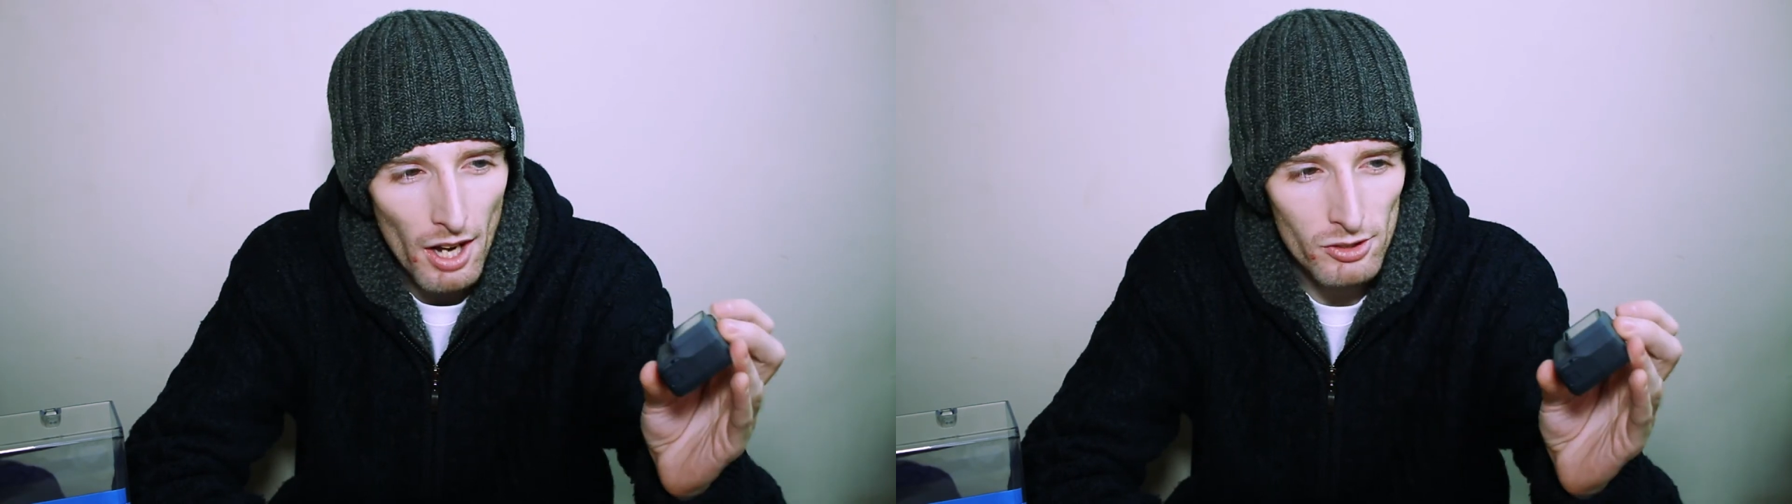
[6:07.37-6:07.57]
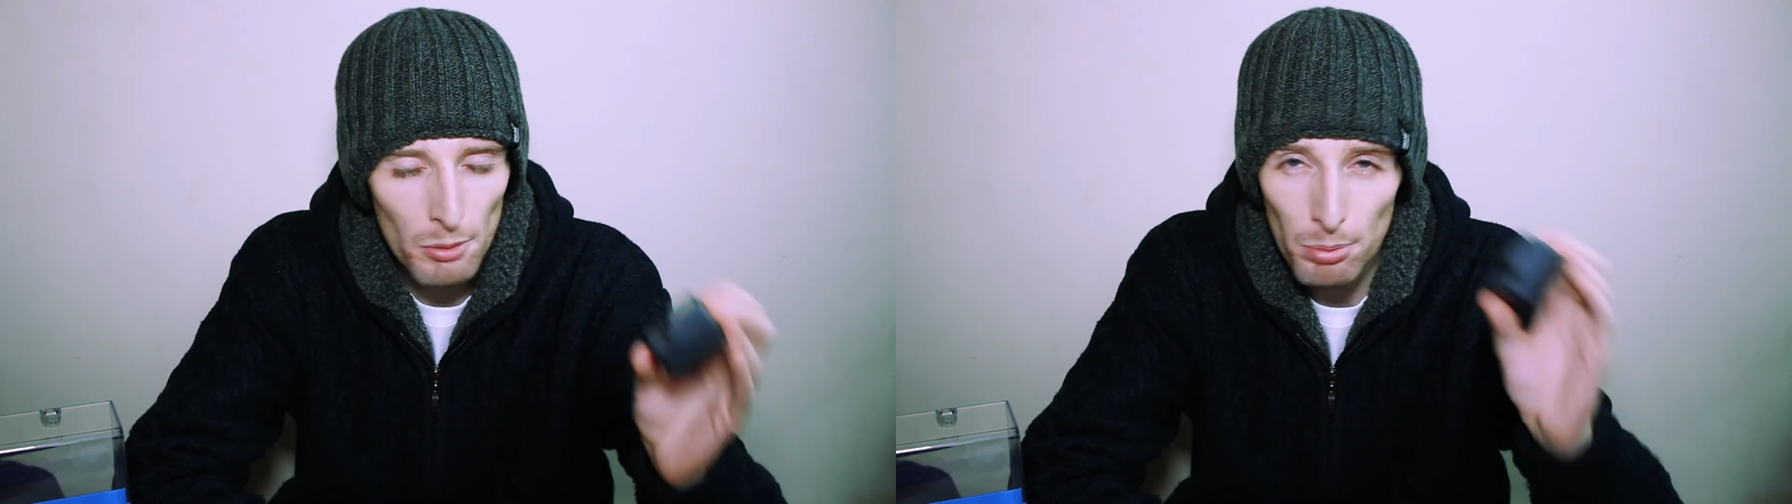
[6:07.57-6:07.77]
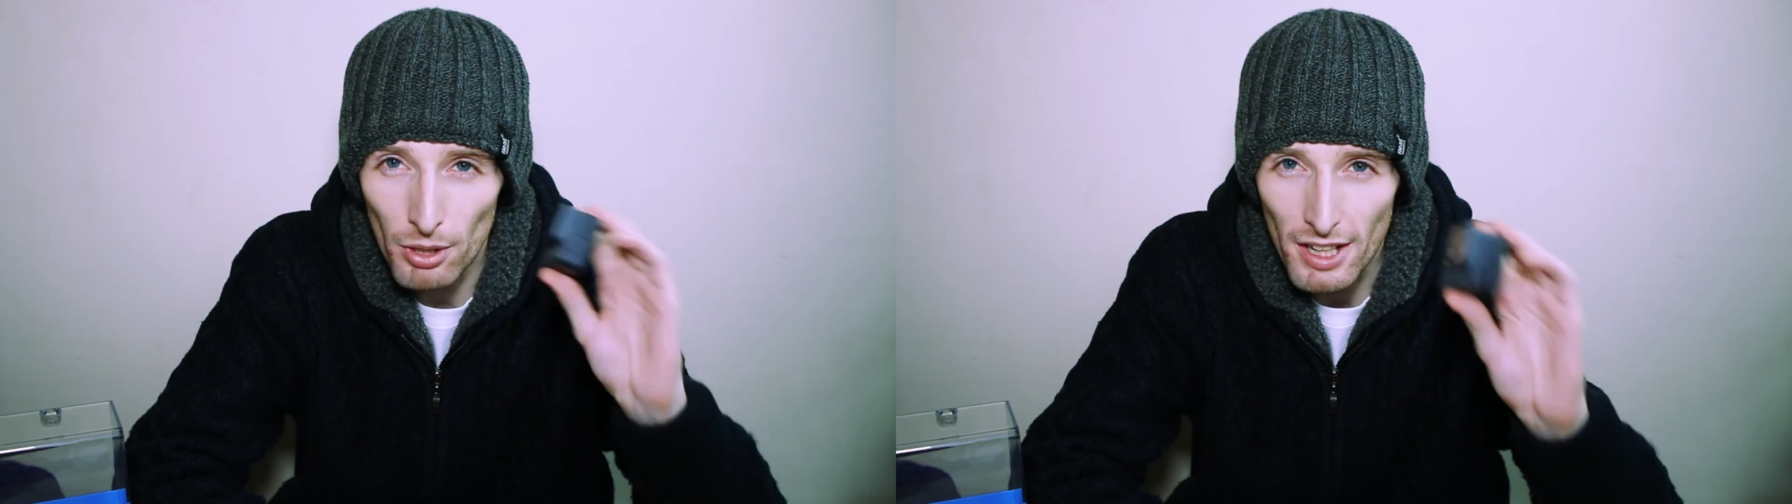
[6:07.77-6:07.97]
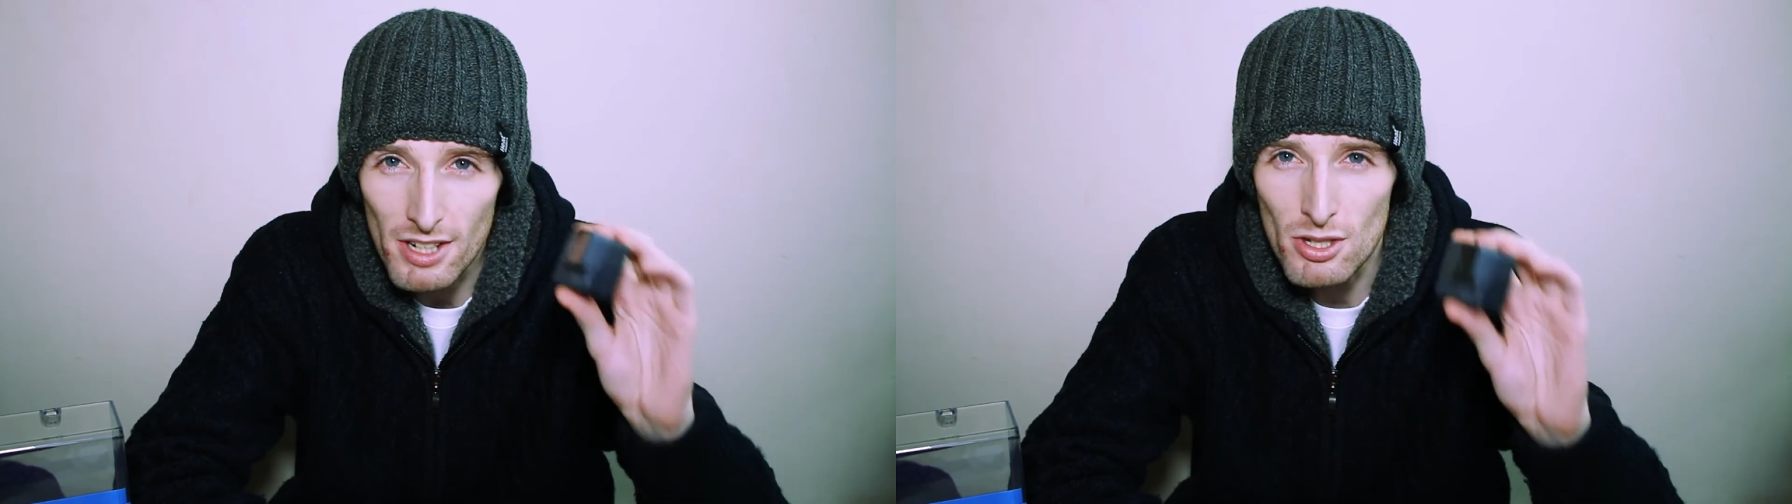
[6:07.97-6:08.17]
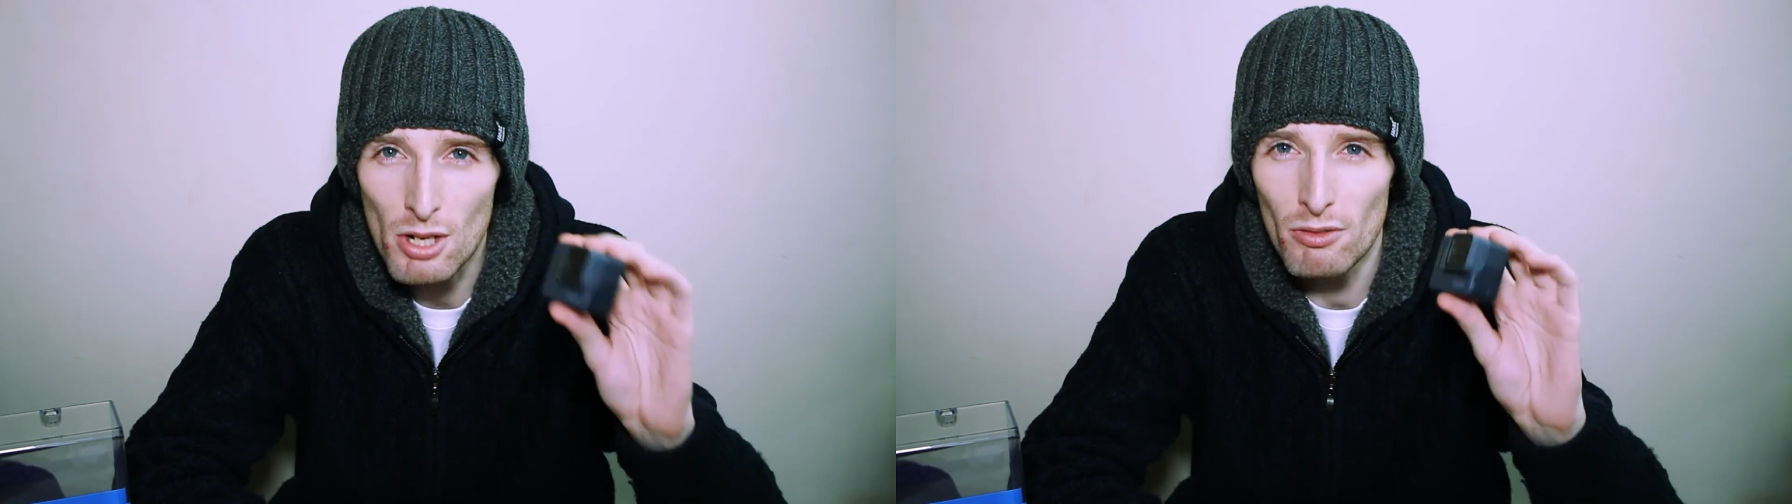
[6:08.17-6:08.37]
so
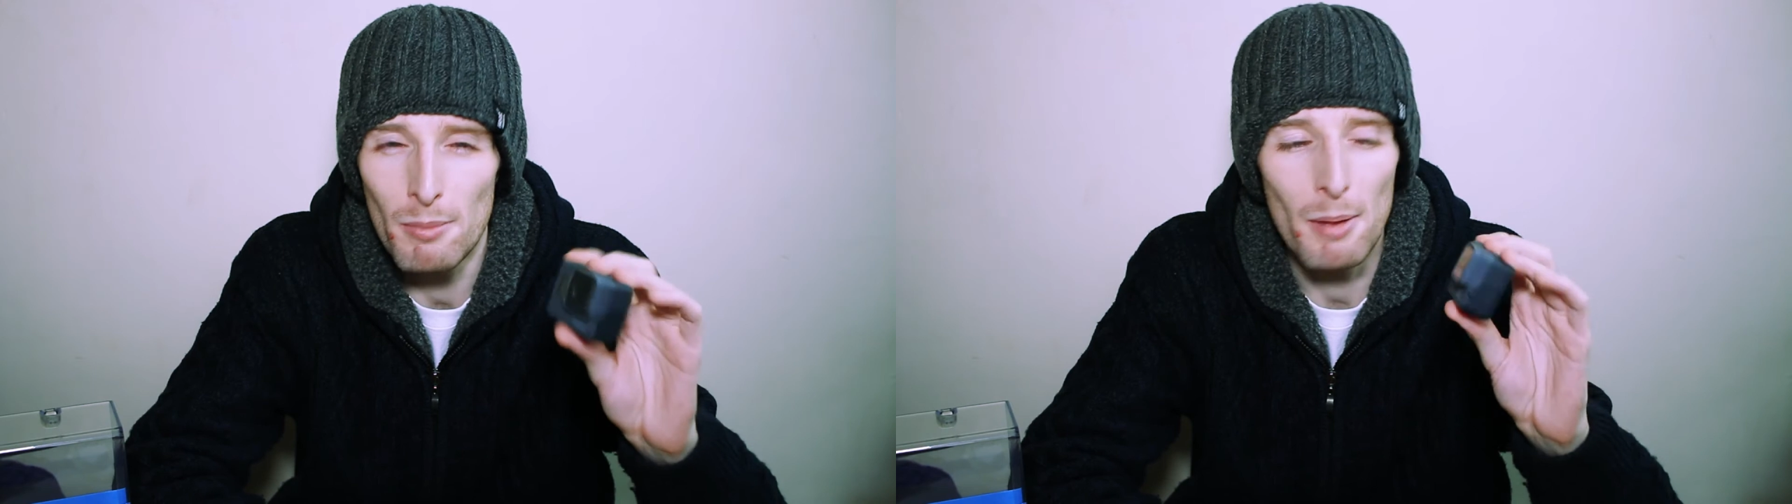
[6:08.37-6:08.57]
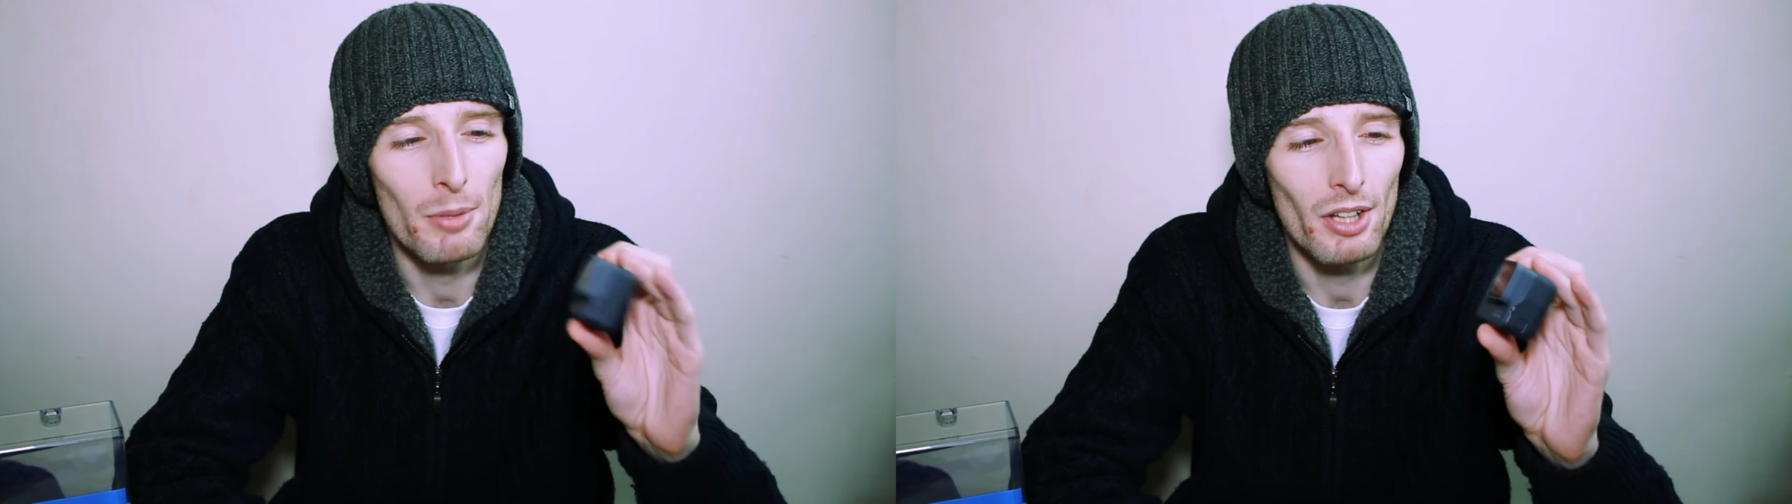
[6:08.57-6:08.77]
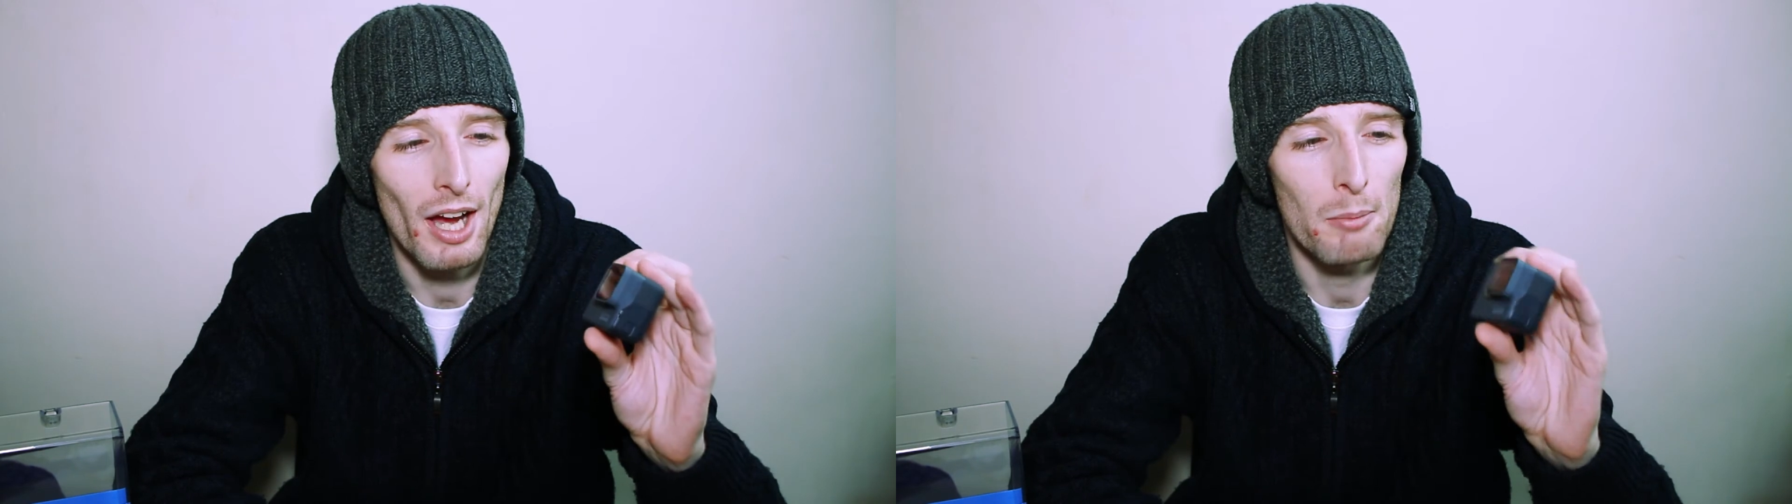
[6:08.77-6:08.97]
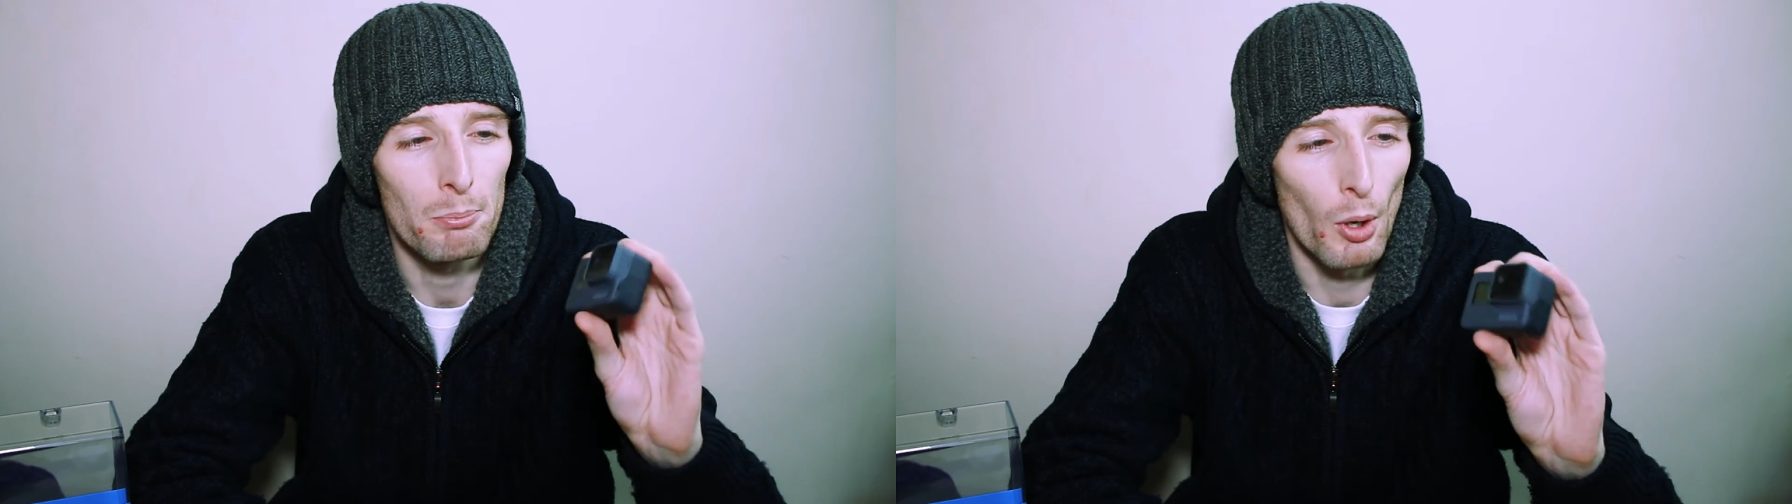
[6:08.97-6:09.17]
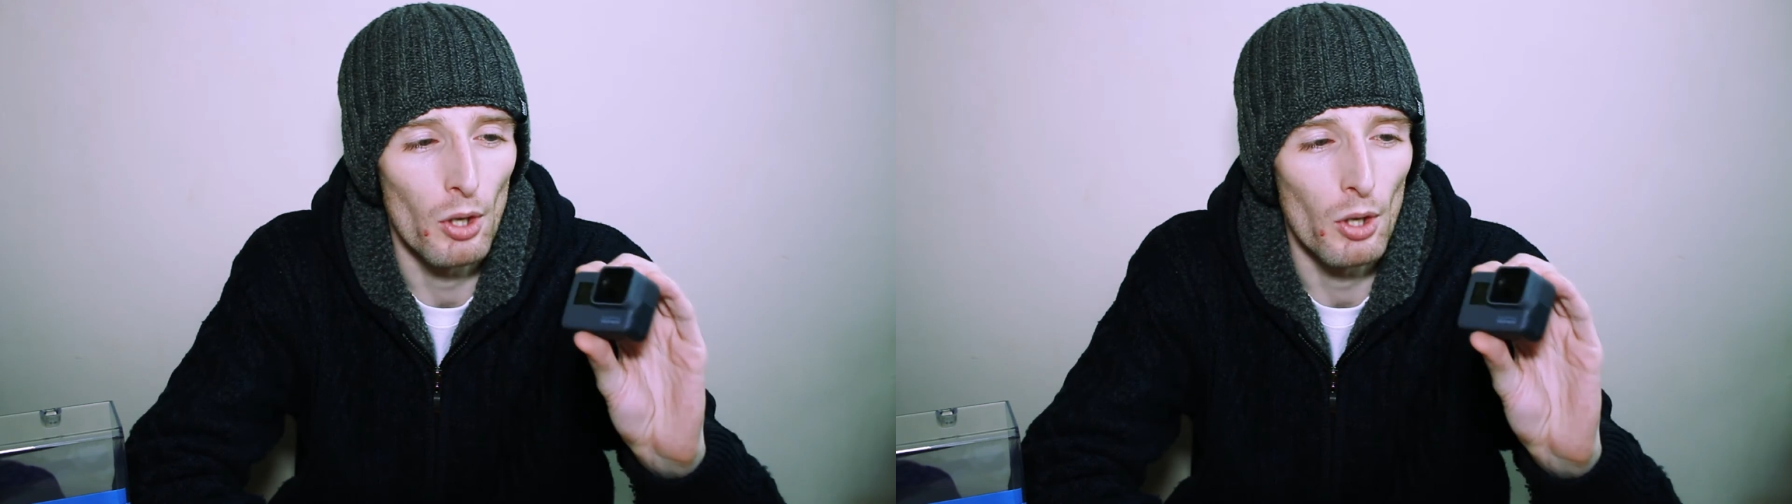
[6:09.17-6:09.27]
please do remember that,